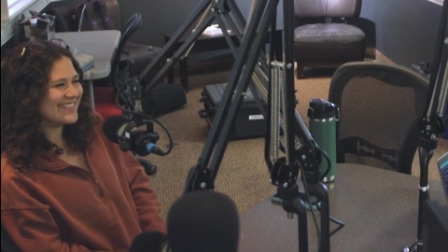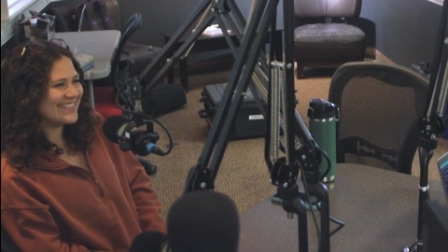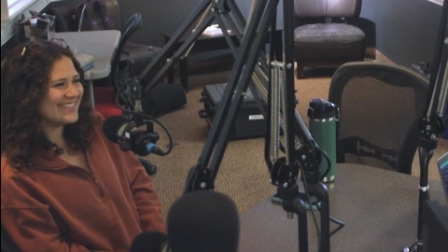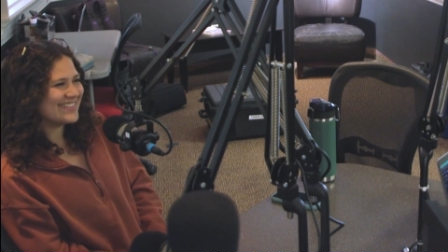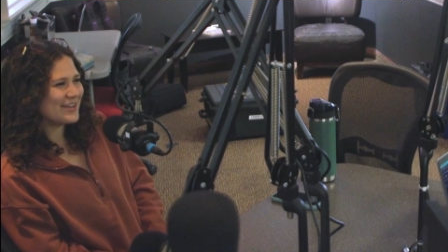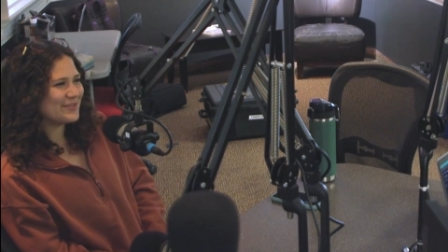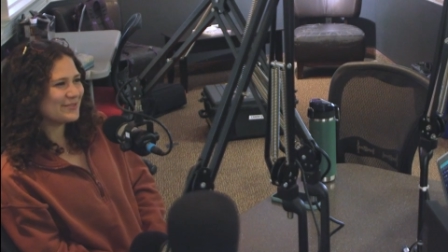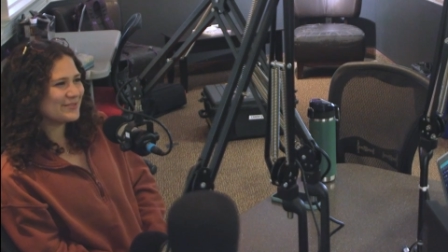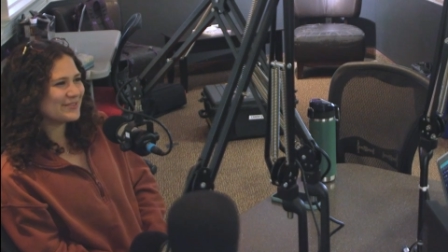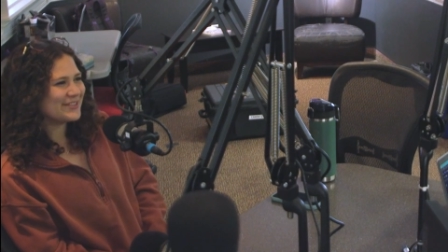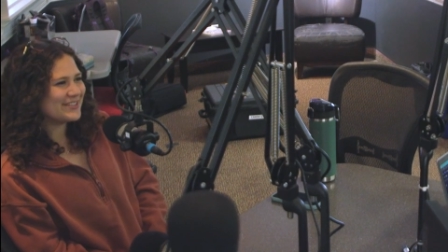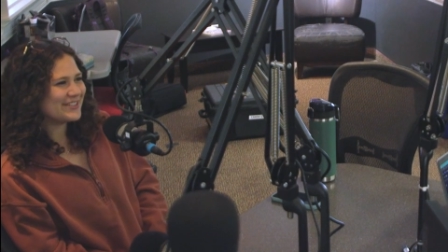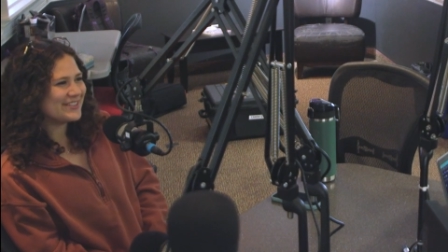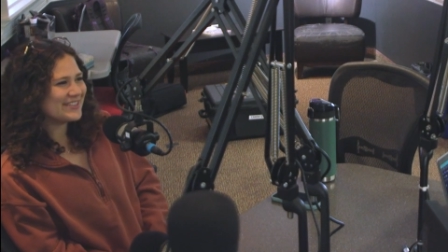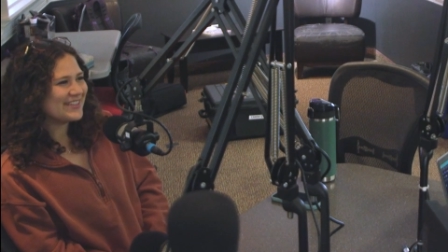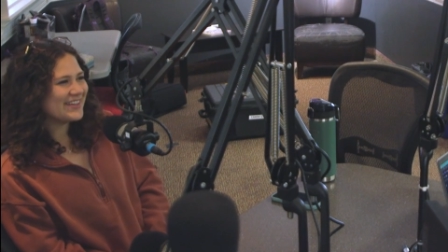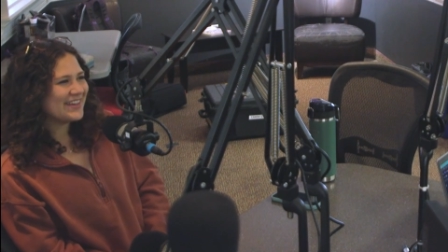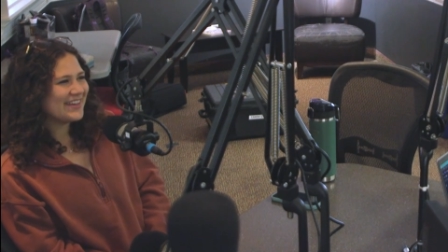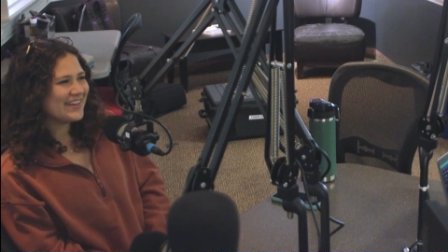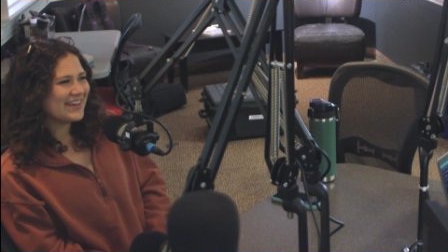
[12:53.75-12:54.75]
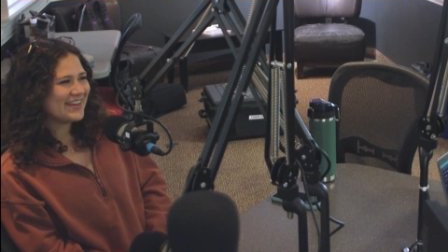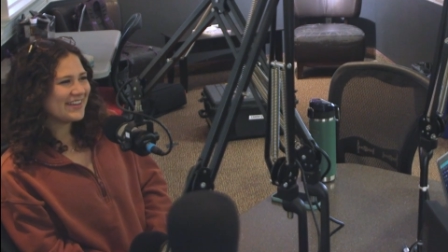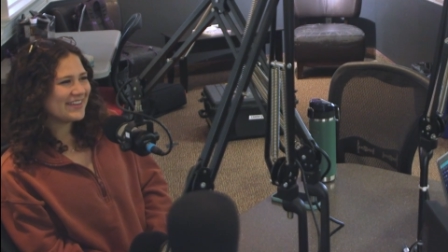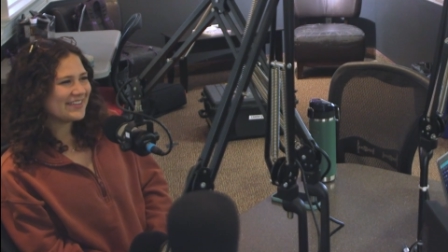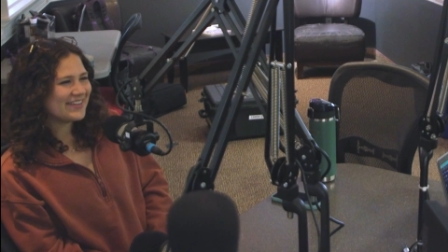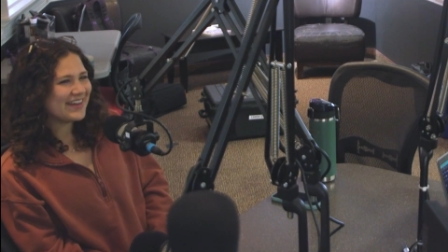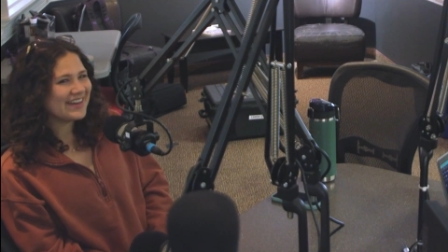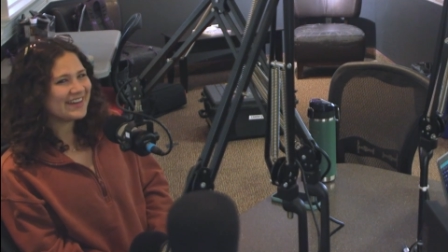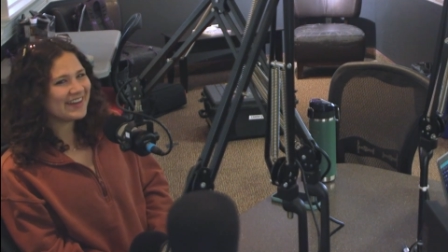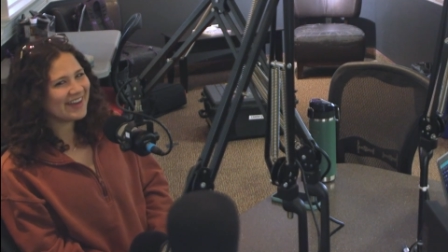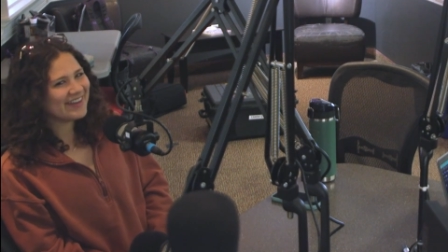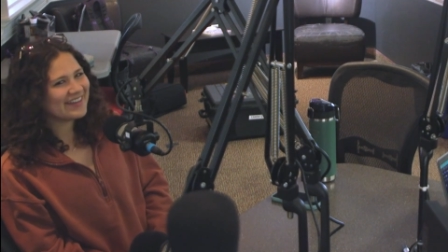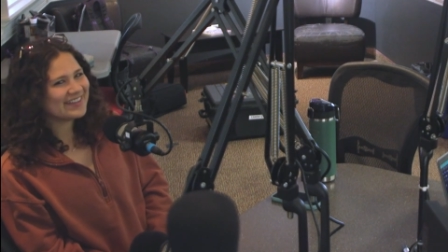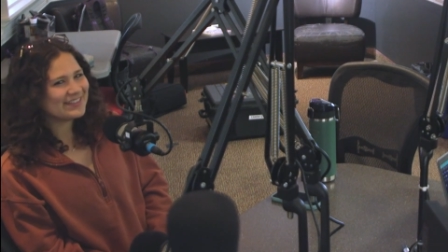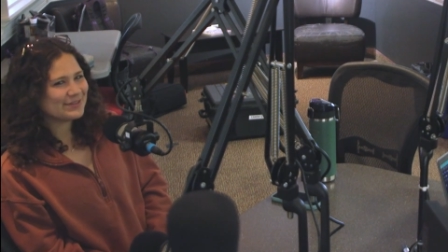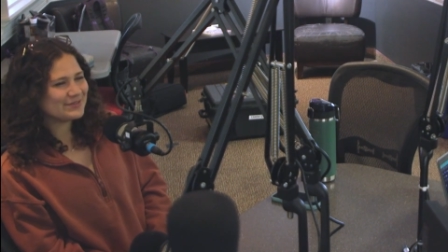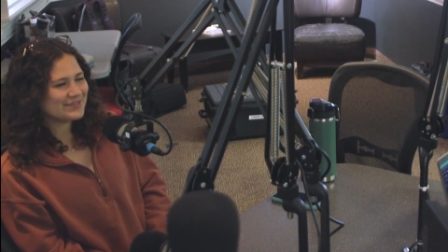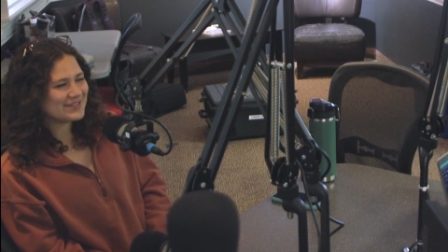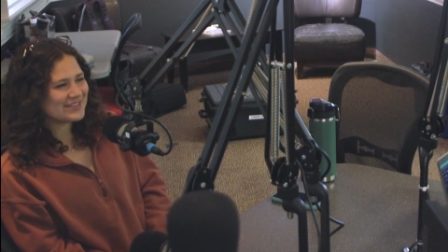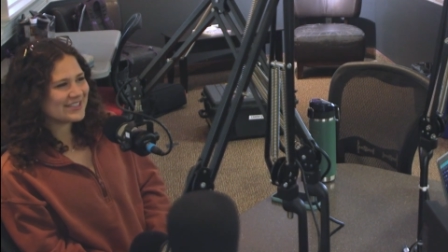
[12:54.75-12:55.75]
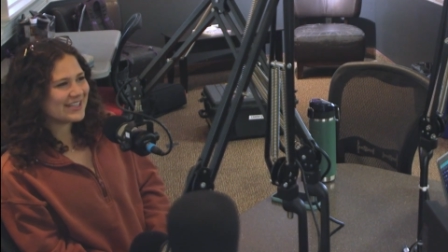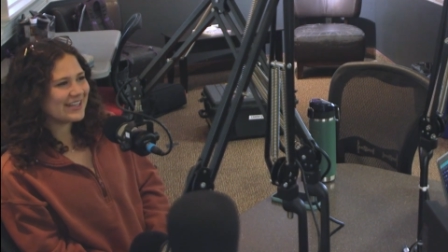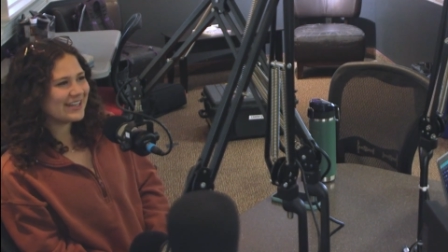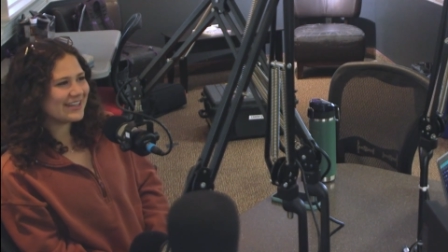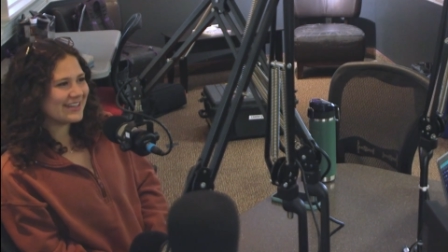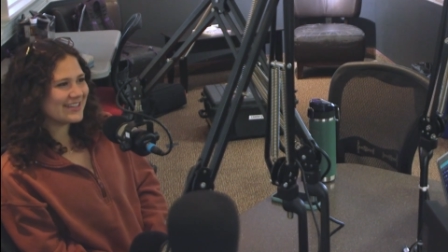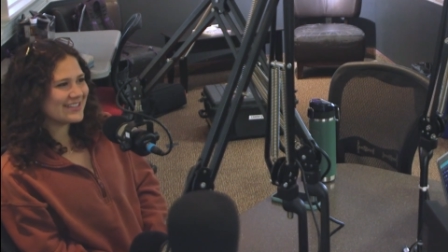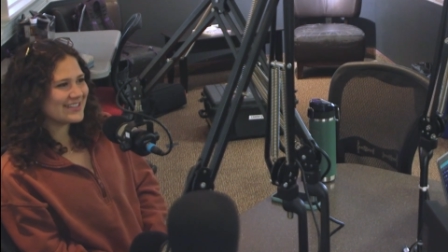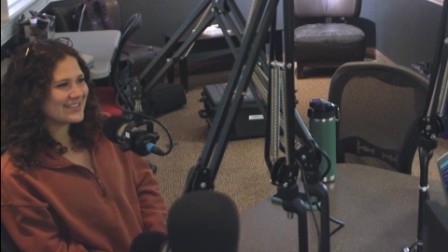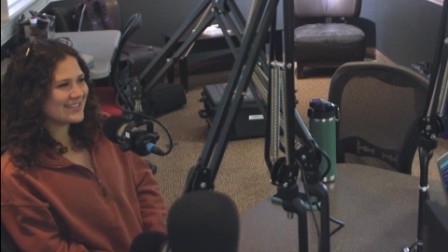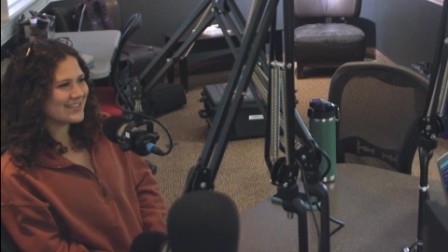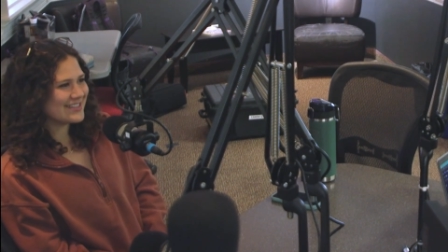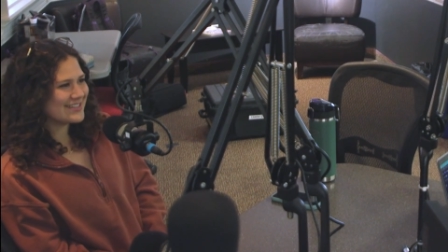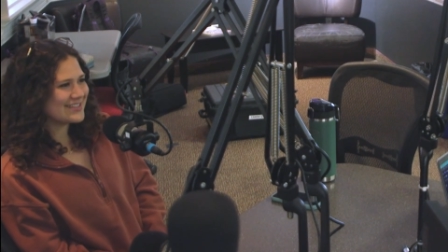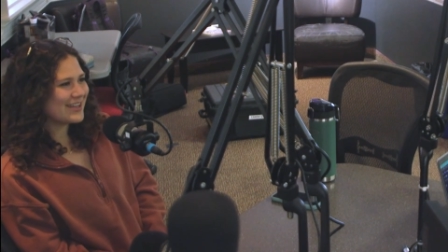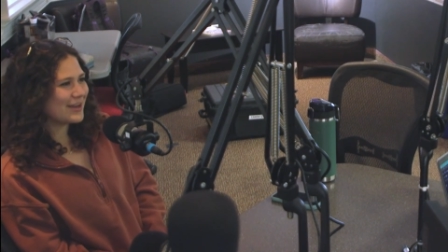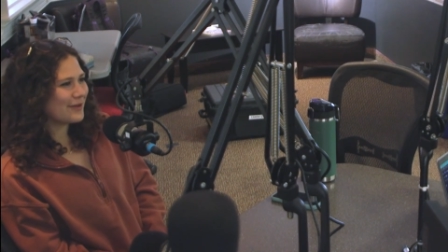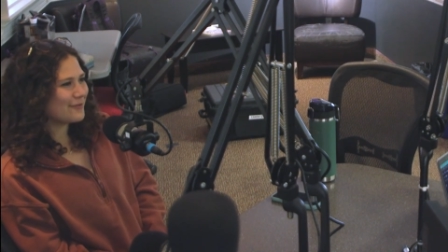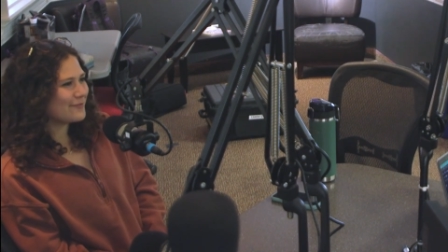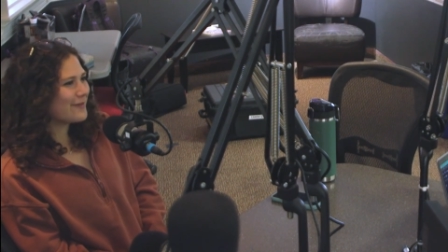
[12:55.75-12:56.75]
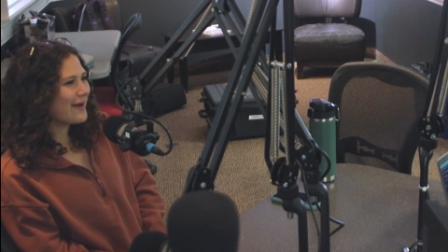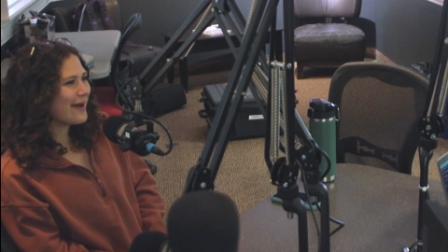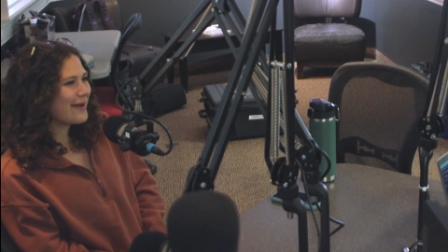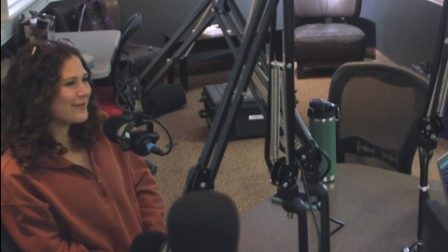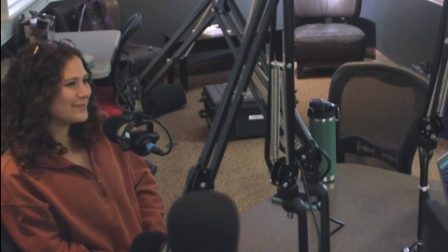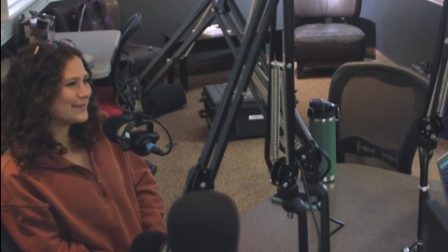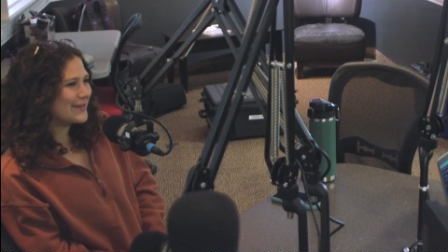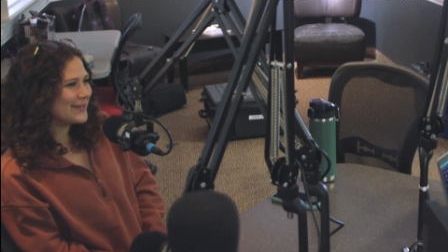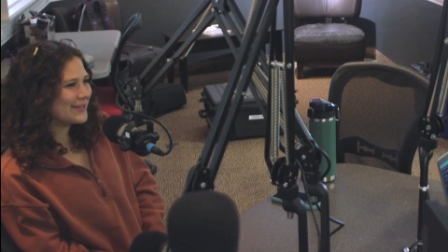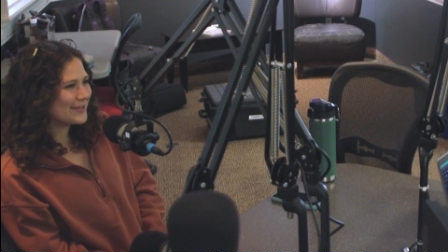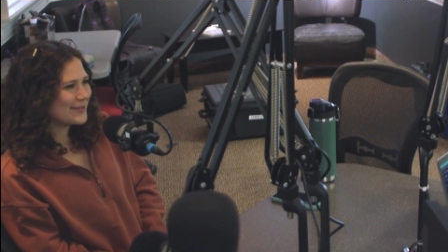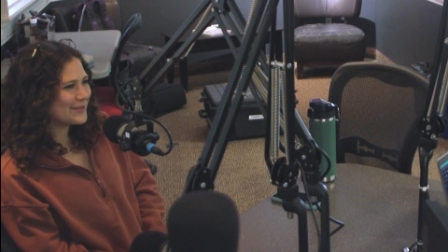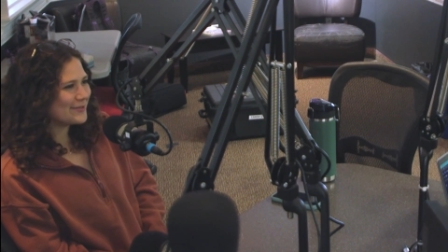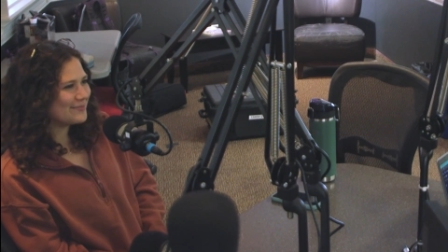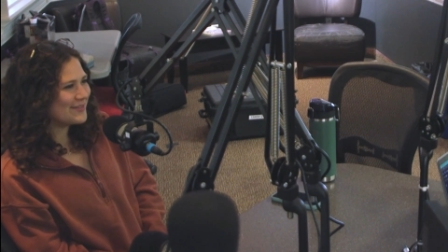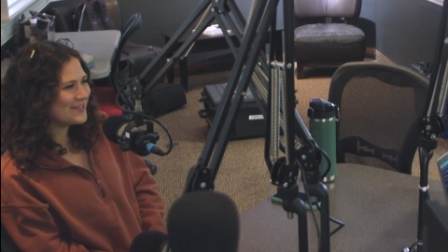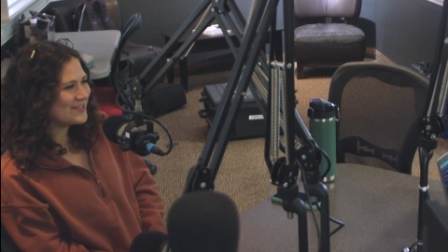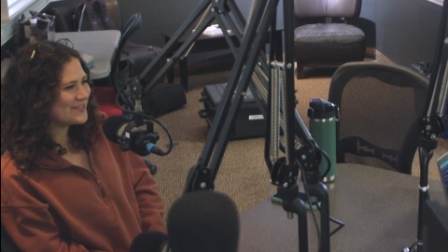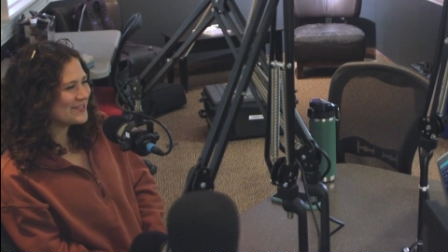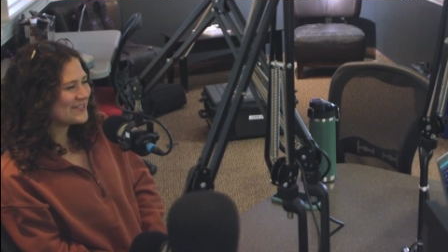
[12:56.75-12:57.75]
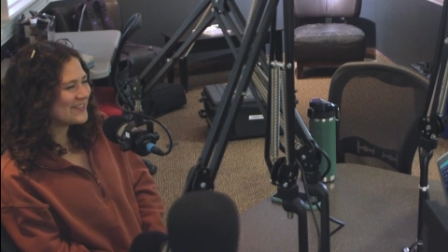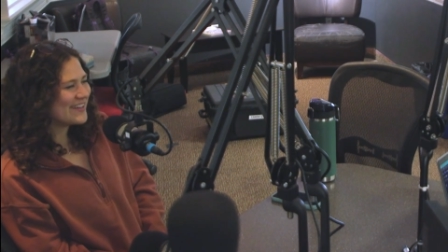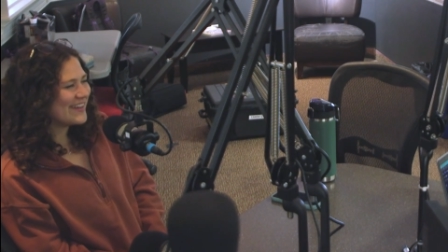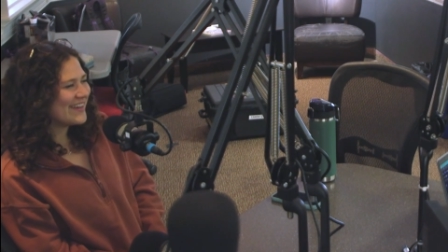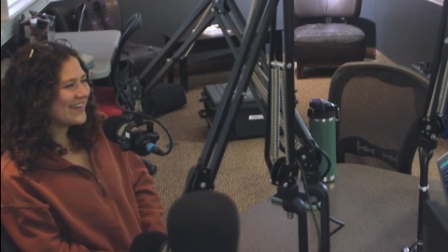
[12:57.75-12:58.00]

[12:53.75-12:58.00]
And definitely right now I live in Terrace, and it's like a 5-minute commute.